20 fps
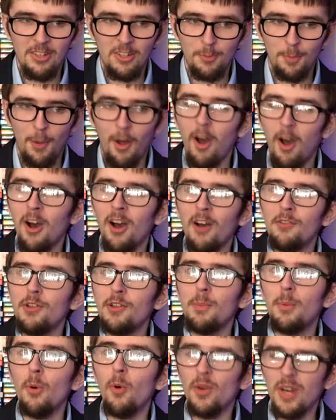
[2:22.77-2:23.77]
as part of
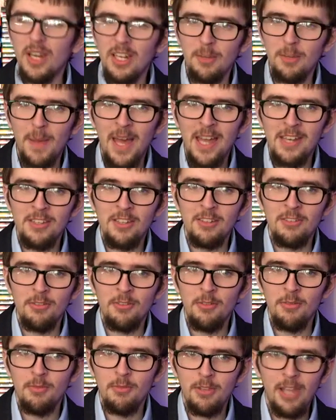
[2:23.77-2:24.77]
the Born
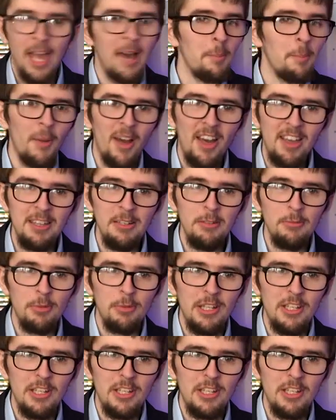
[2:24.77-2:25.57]
Independent campaign,